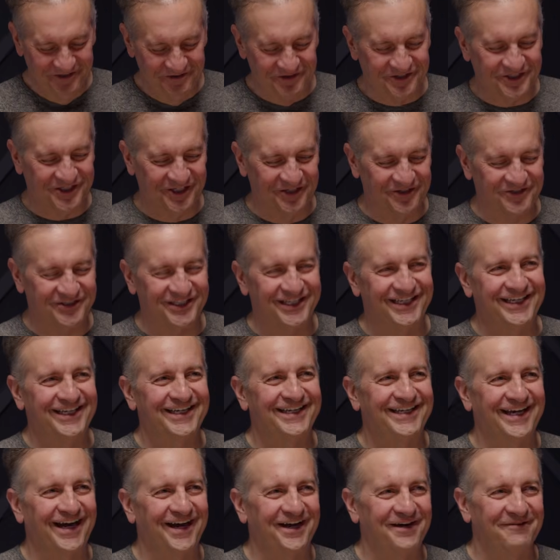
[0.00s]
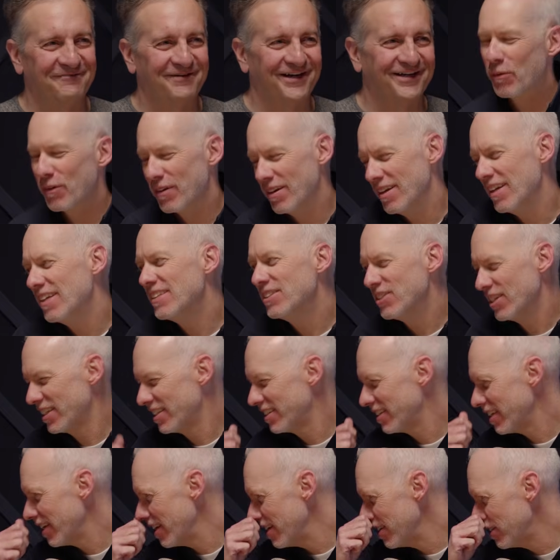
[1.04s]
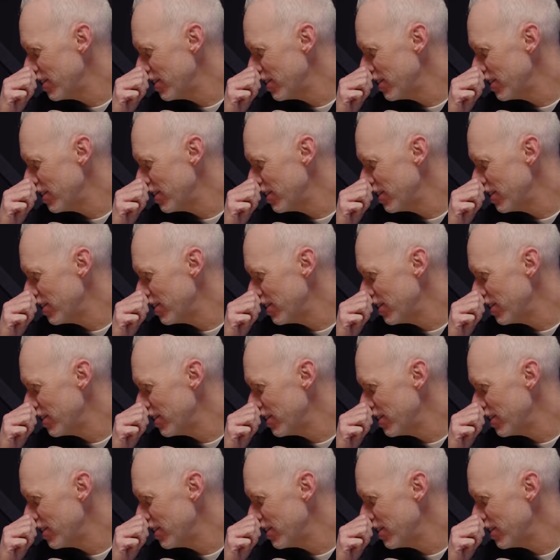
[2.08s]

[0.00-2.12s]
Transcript: sales geek out about this stuff.